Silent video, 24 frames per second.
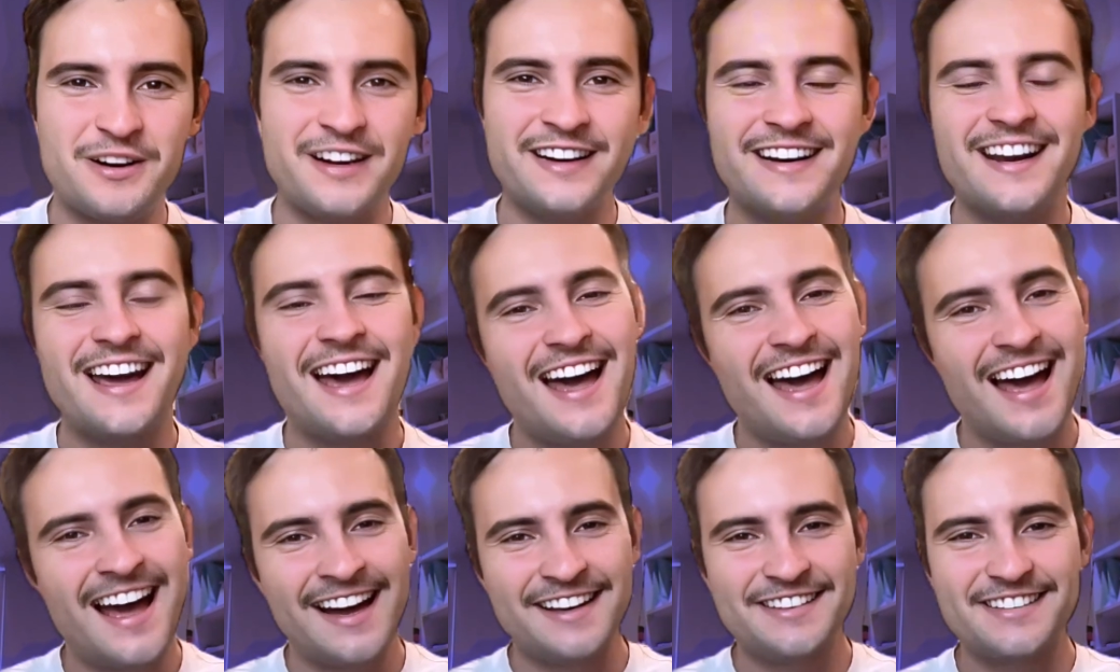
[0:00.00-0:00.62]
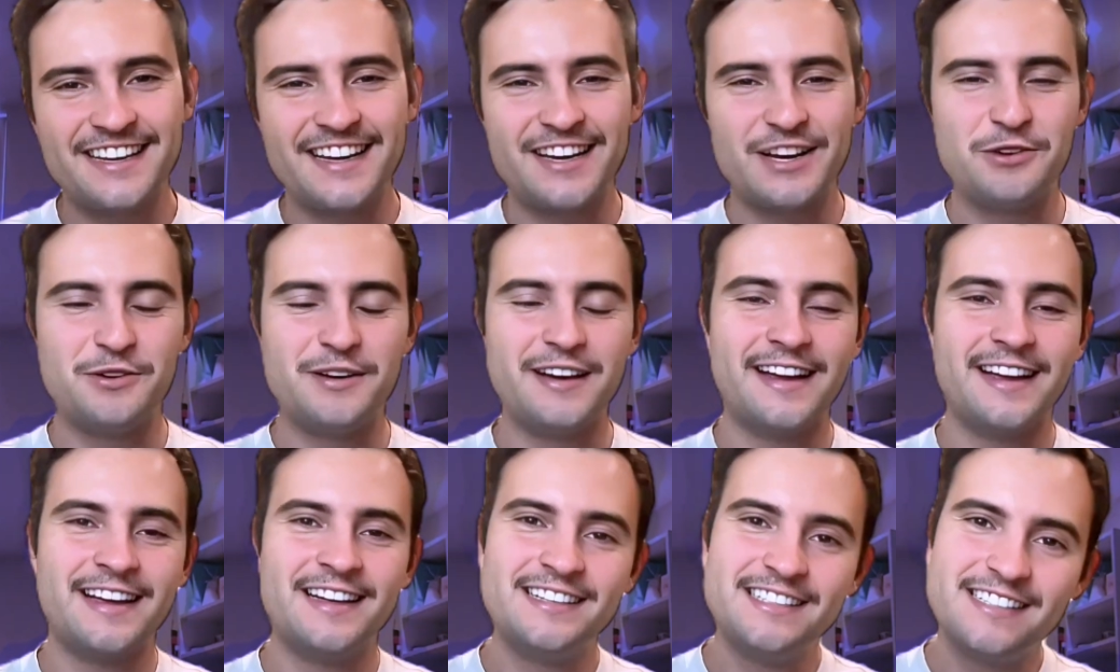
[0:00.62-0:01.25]
everyone, how's it
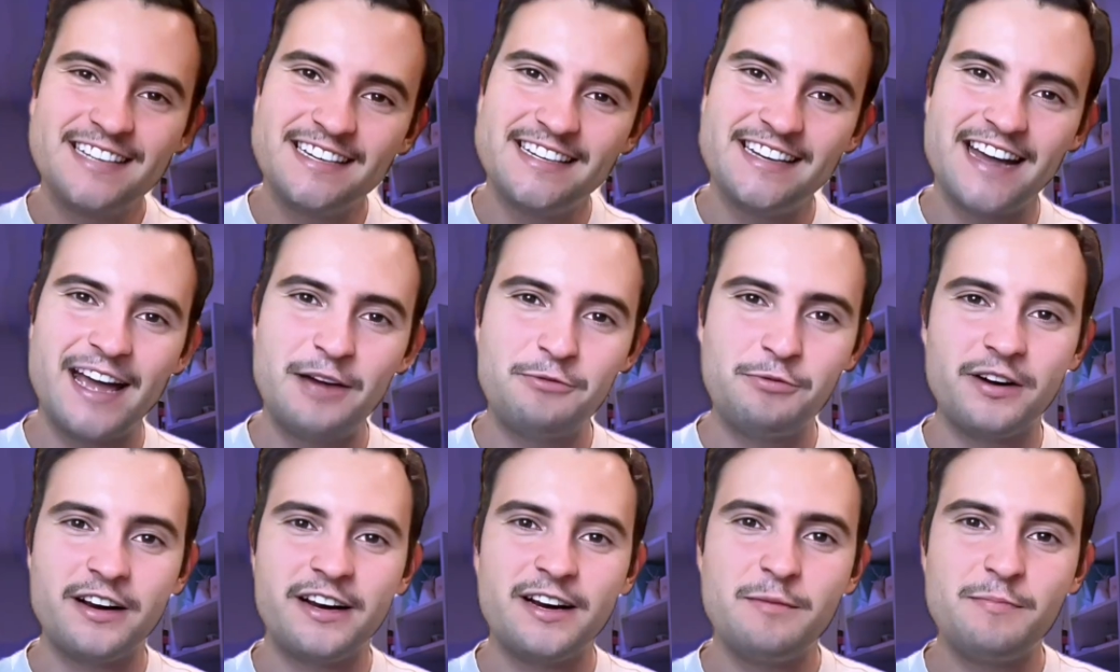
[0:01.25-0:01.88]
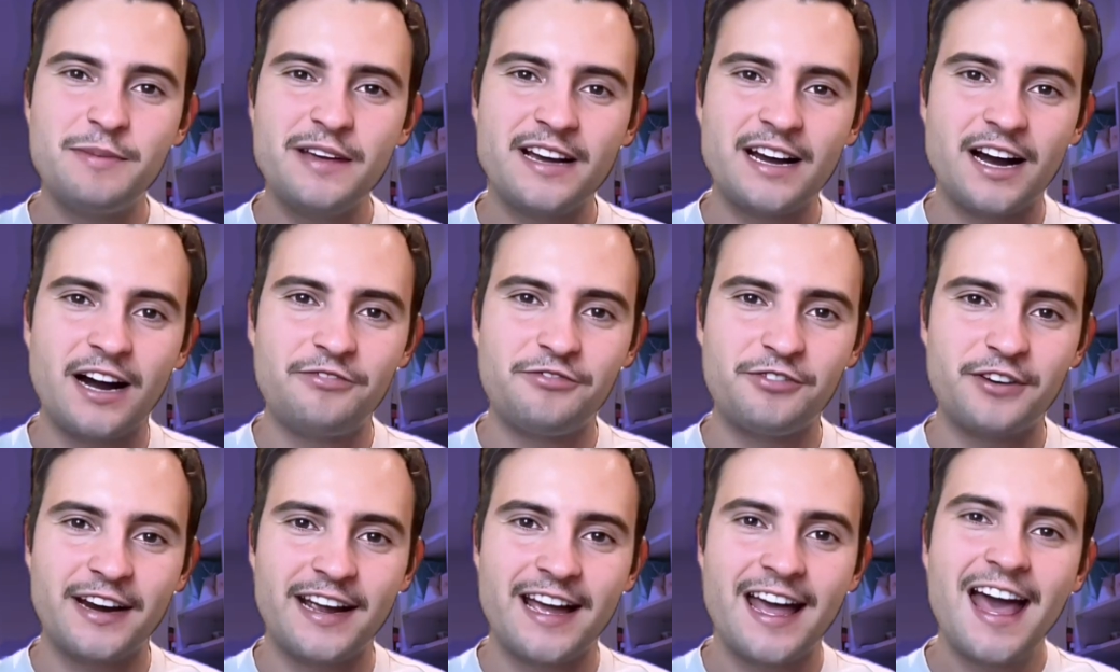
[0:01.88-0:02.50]
going? Today we're going to be
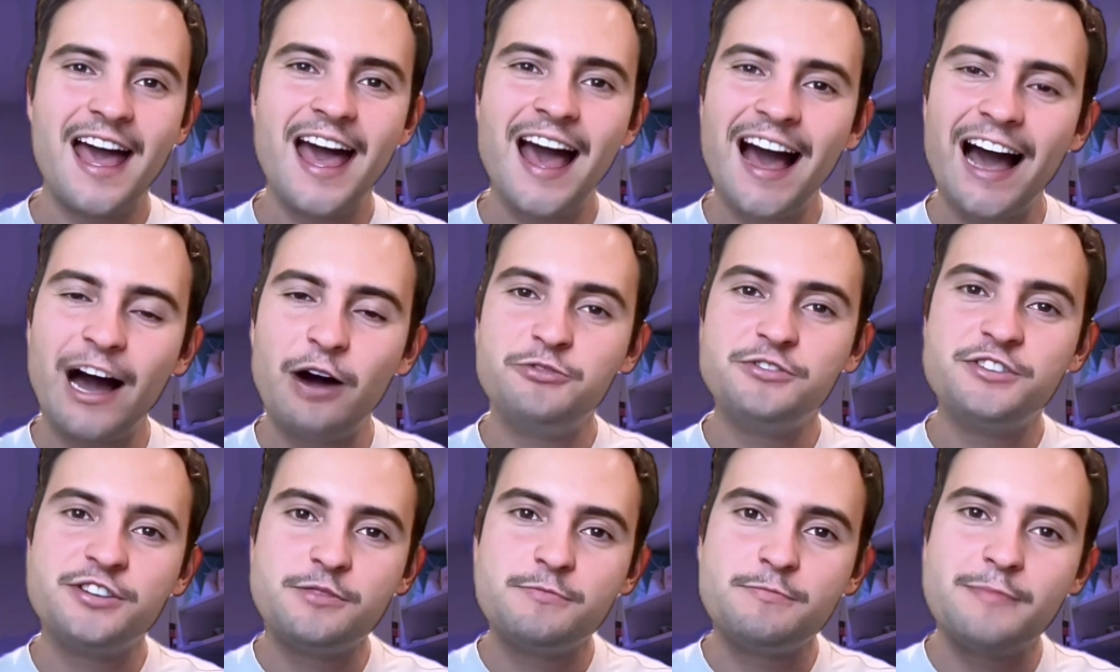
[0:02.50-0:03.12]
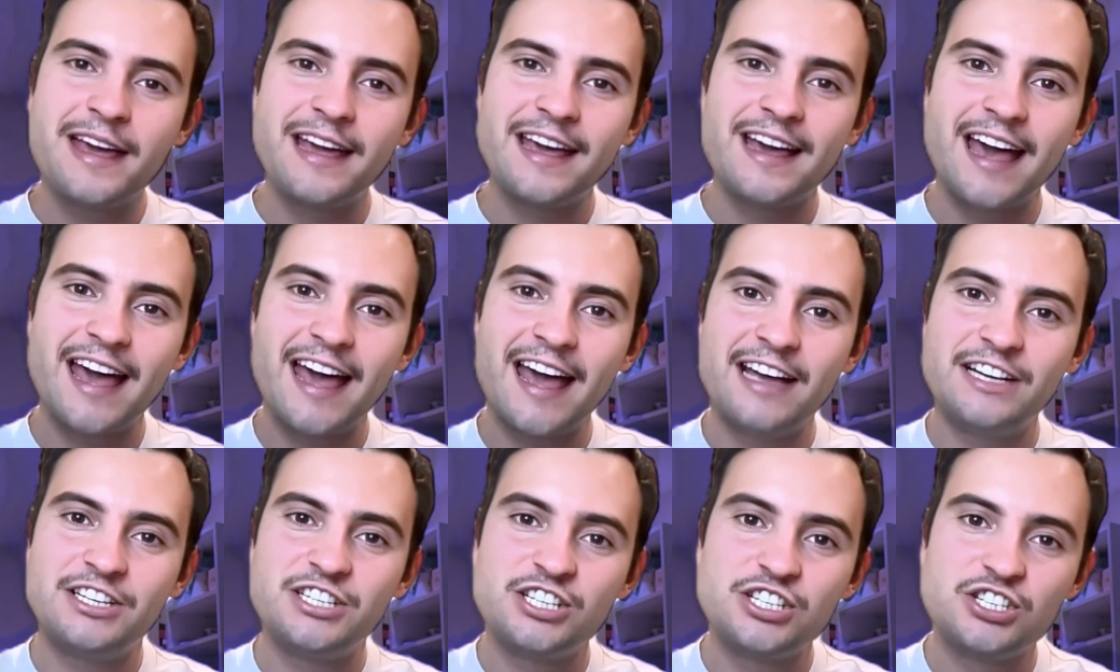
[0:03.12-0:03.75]
covering how to make
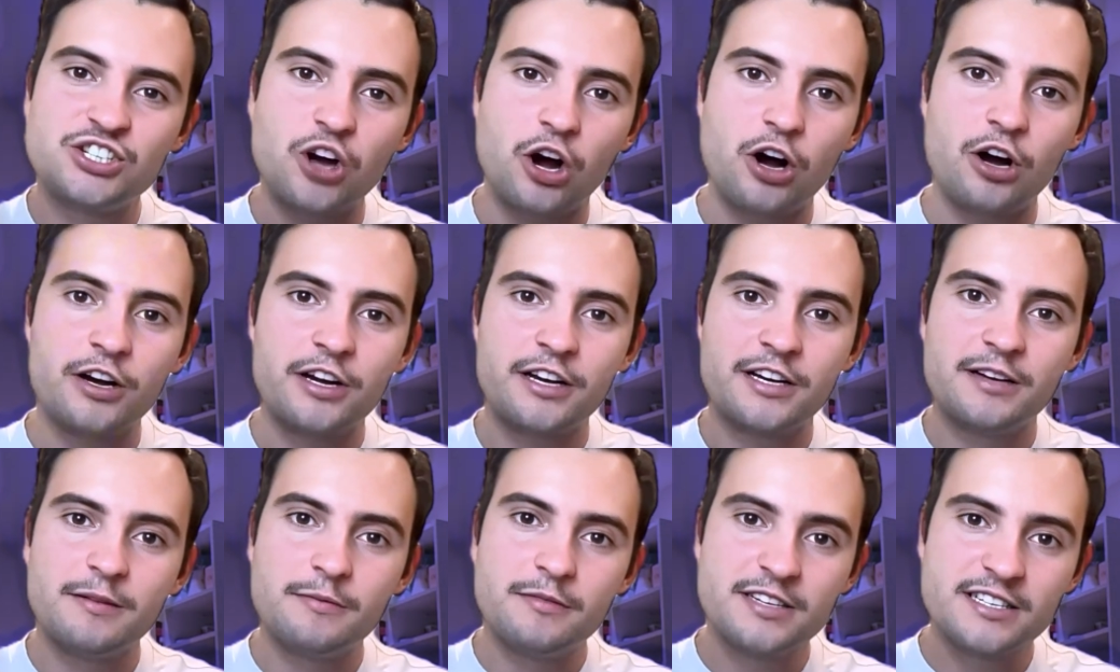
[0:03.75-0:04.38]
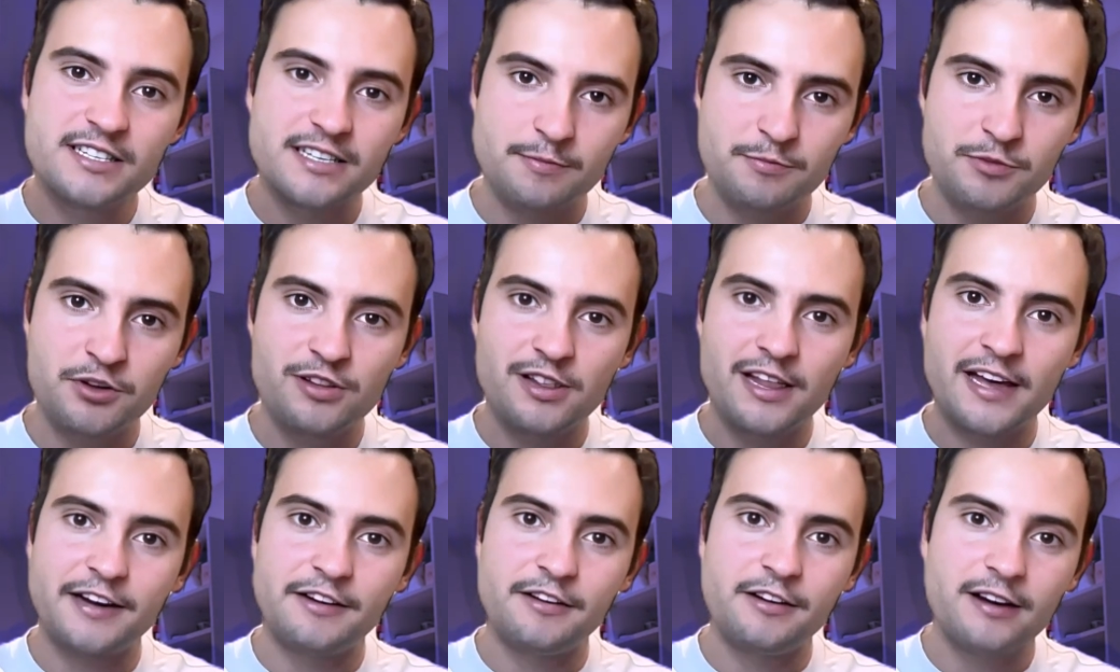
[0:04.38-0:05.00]
a stock
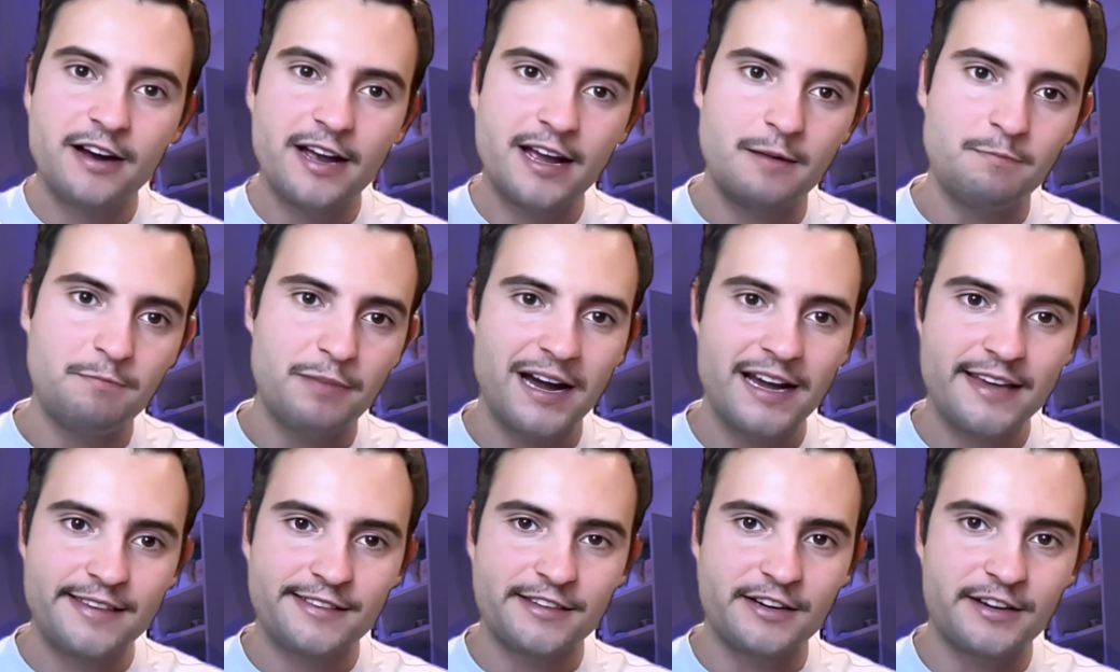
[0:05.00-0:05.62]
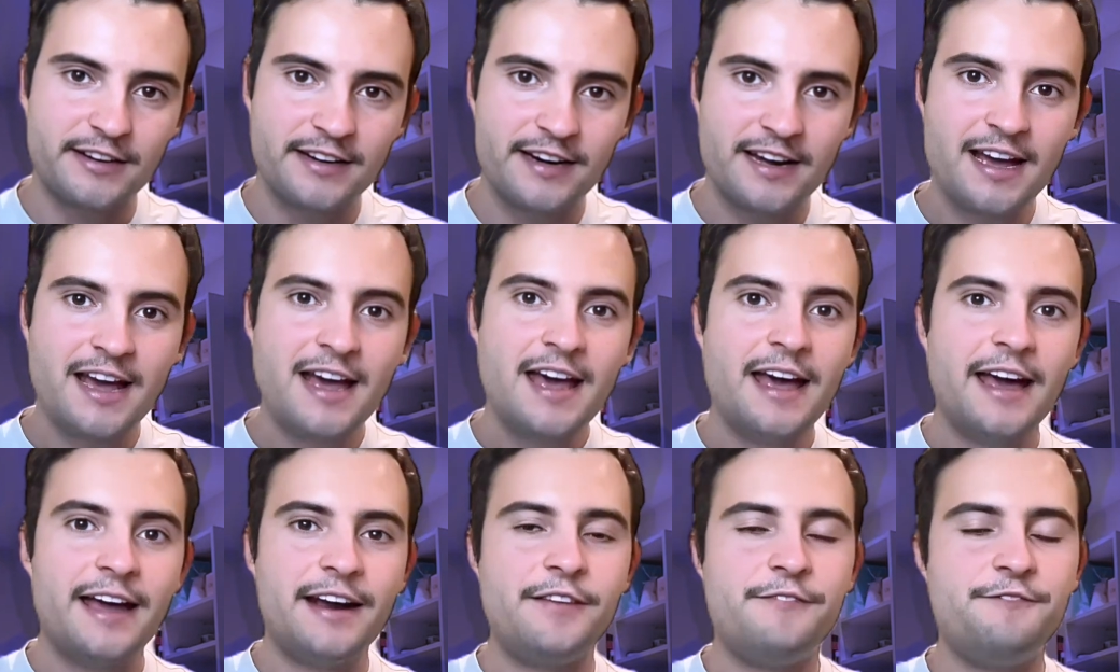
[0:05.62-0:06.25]
simulator in Python
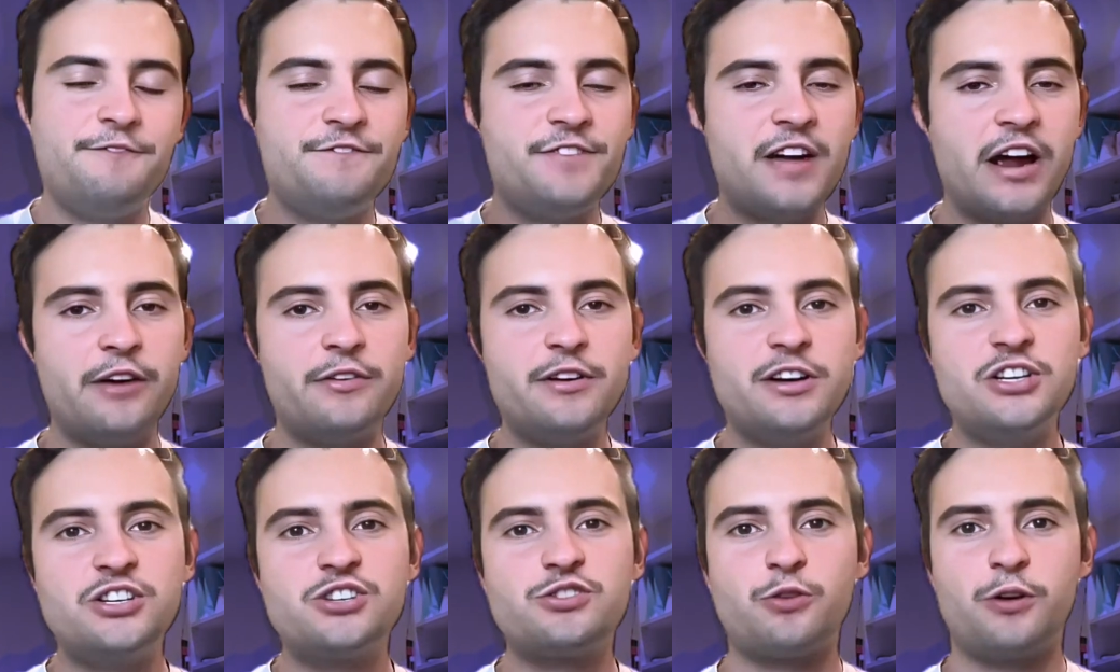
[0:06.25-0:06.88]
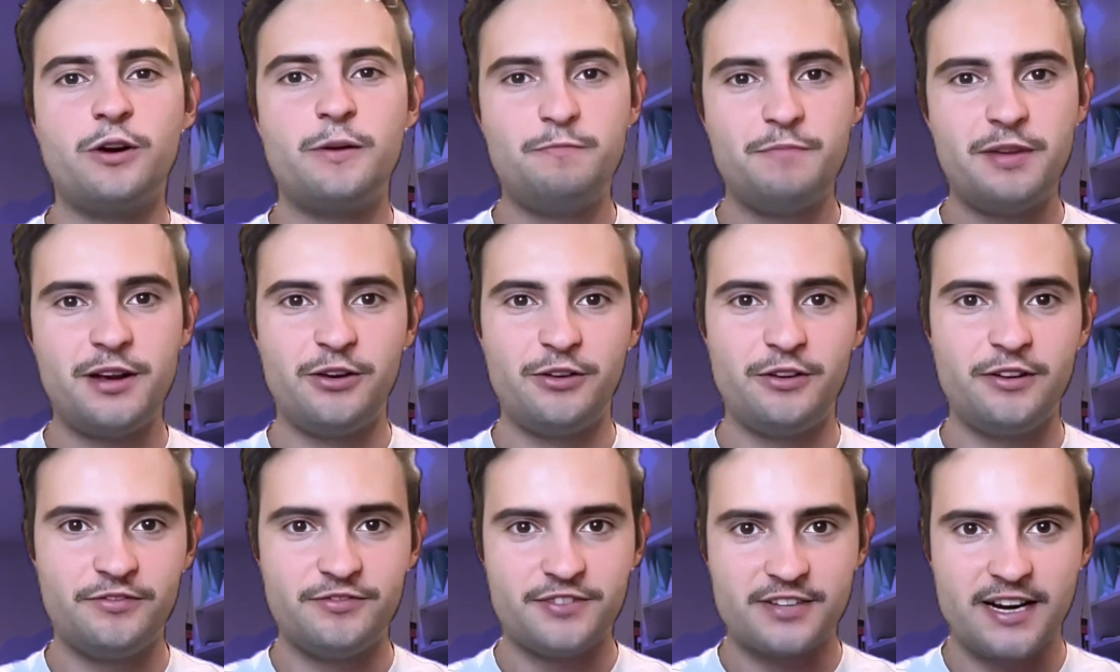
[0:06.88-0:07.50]
in a very short
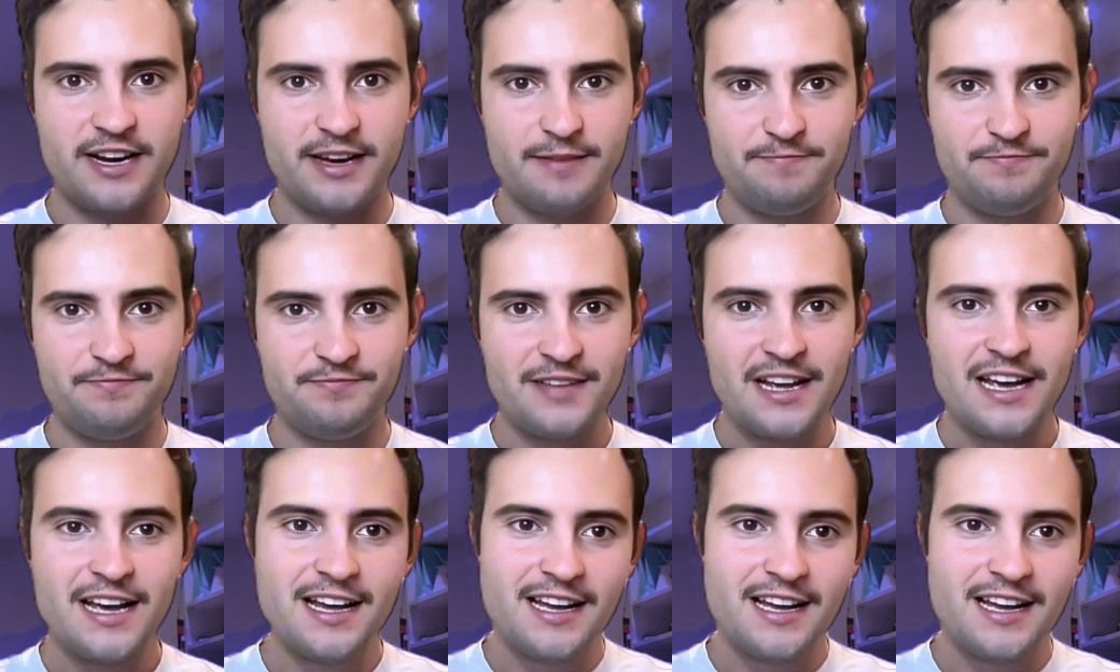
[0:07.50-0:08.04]
period of time.